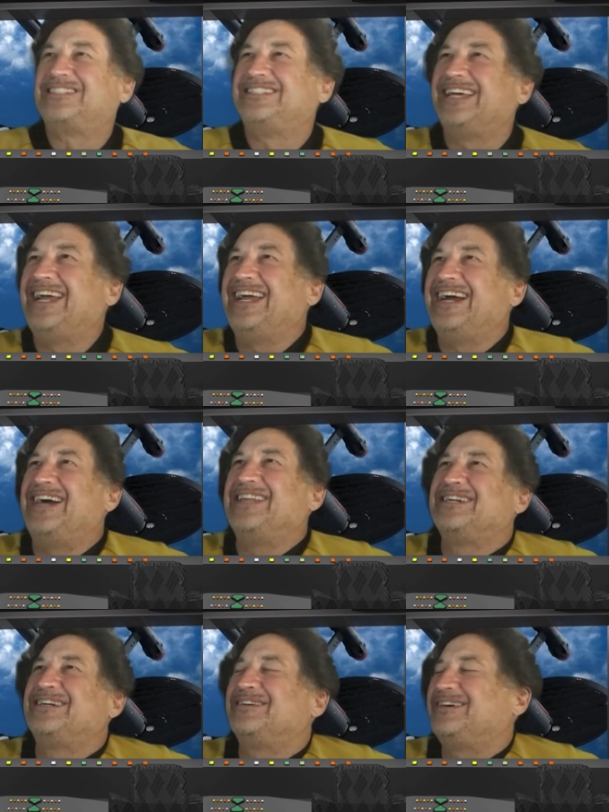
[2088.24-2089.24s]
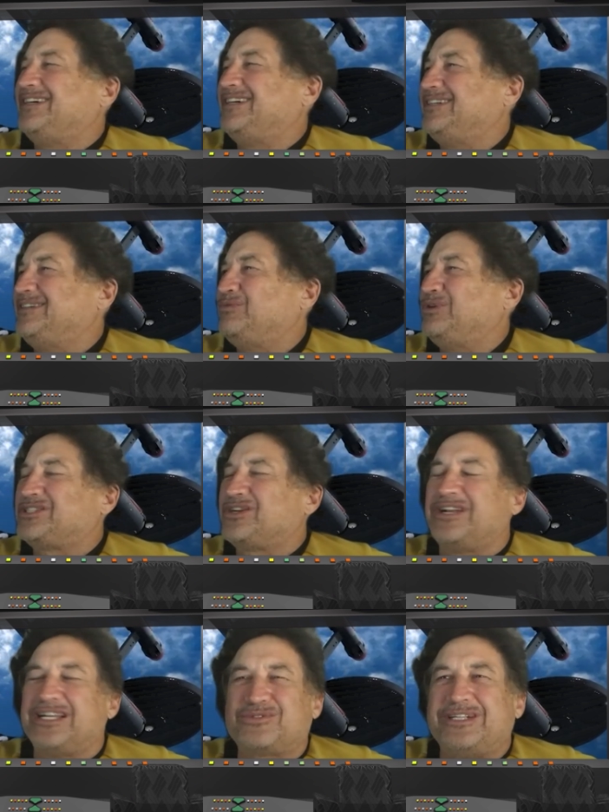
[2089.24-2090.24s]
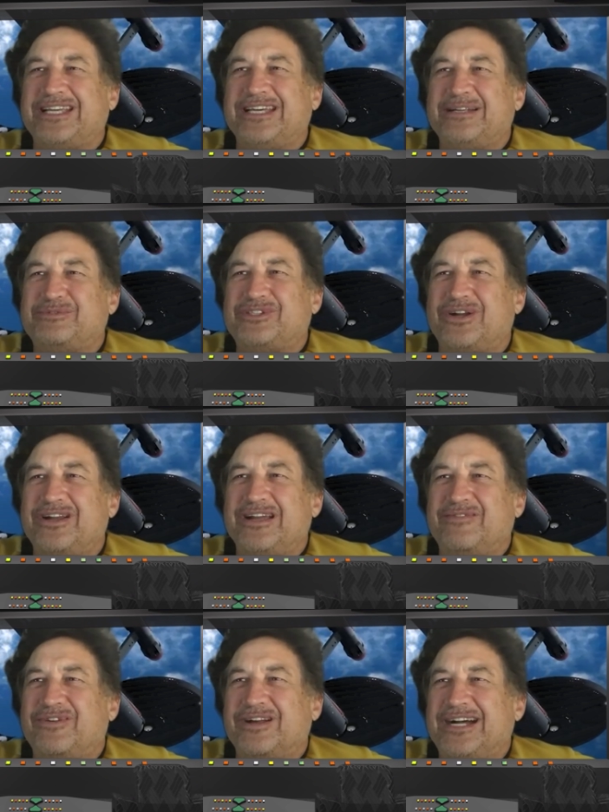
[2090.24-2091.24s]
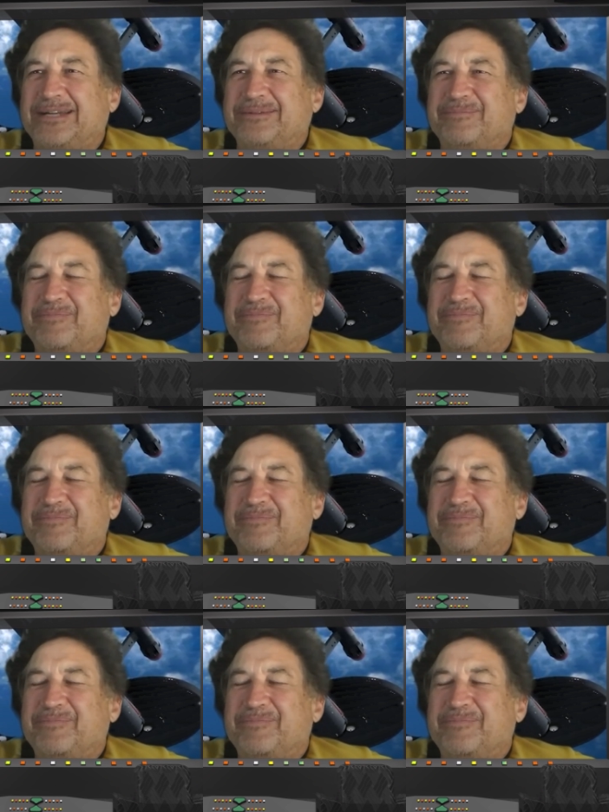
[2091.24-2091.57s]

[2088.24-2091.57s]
today. I think, what's our next one again? I'm sorry, I forgot.